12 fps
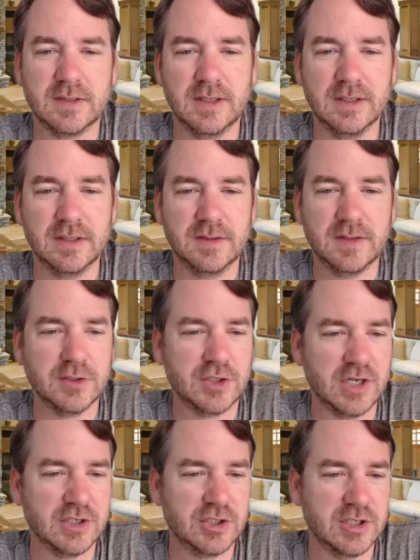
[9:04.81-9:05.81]
is
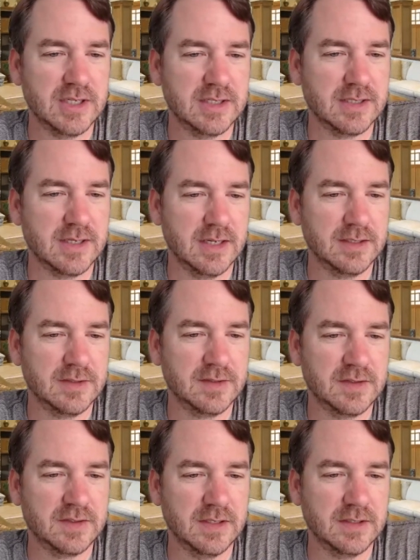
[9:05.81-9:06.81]
unchanged at 9
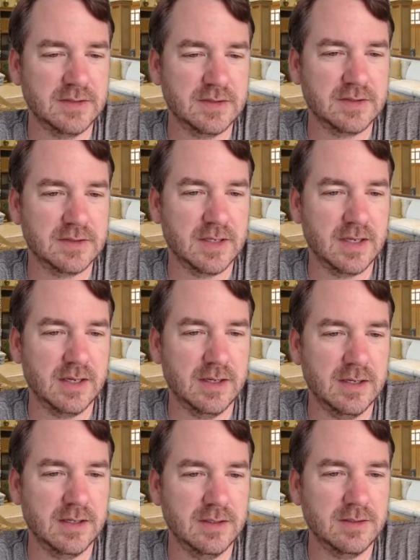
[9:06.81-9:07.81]
cents.
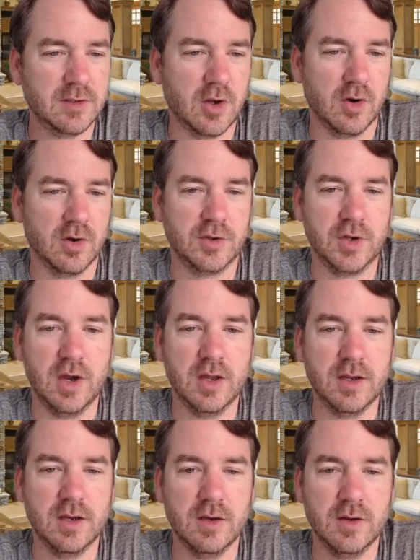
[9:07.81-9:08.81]

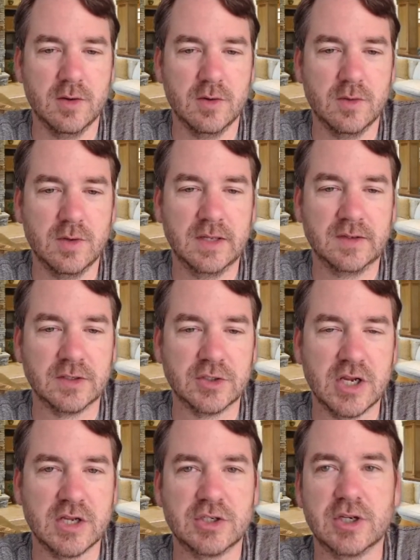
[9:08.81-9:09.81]
Cardano is
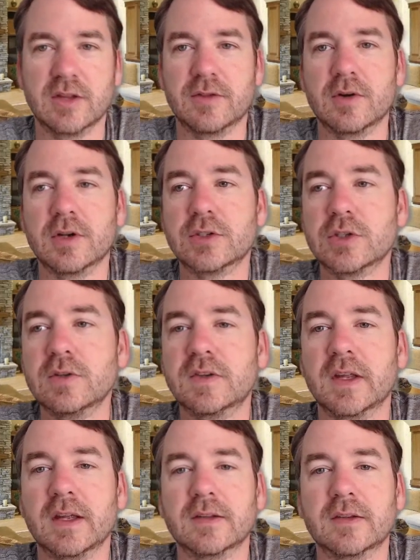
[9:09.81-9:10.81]
unchanged at 32
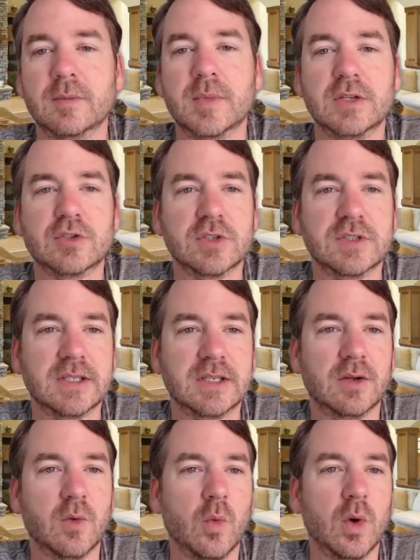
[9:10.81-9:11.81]
cents. Some
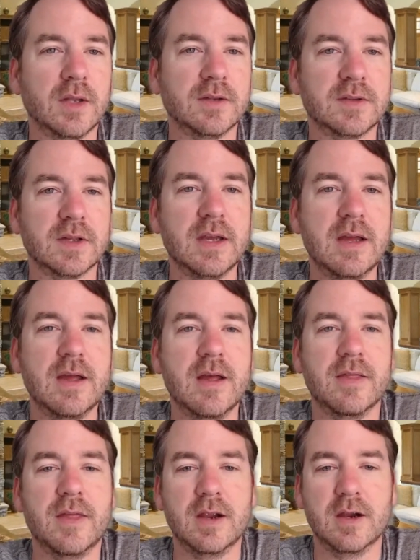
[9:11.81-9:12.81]
interesting ones
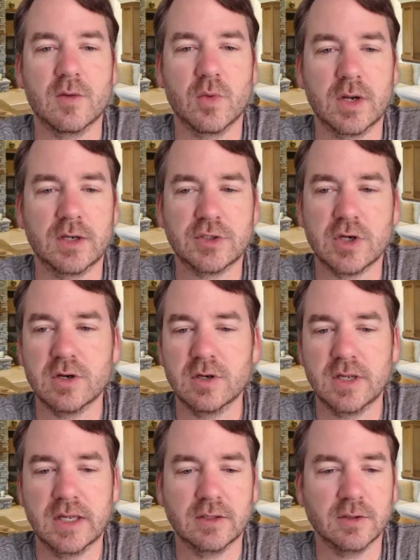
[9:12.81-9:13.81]
there. We're going to
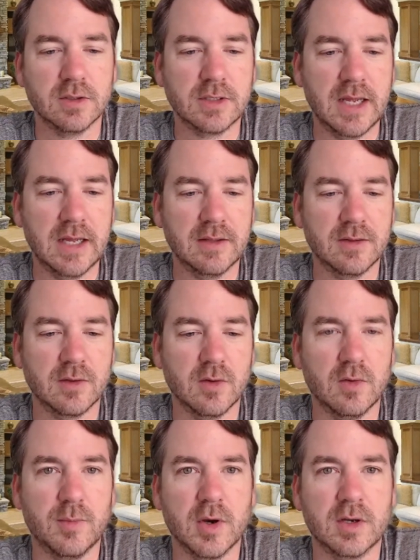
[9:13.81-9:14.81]
turn and look at the
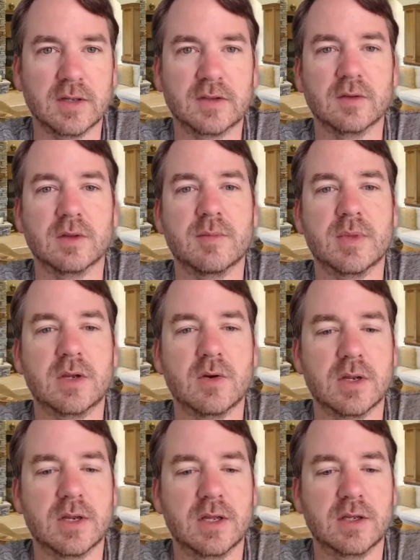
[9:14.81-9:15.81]
gold market. So let me go
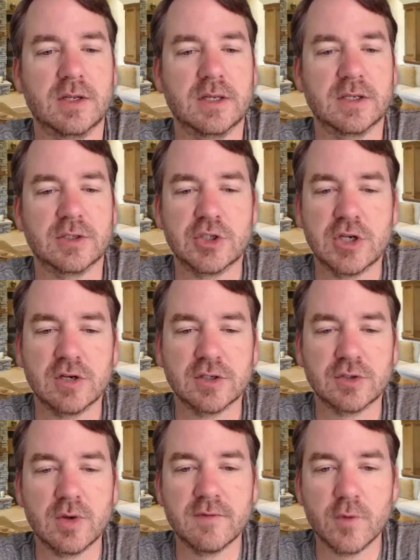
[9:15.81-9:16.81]
ahead and share
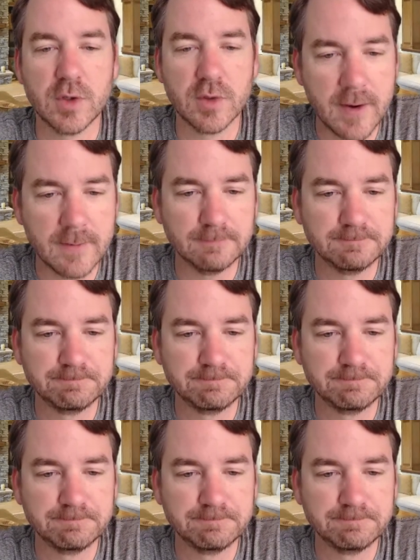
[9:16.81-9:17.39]
screen for you there.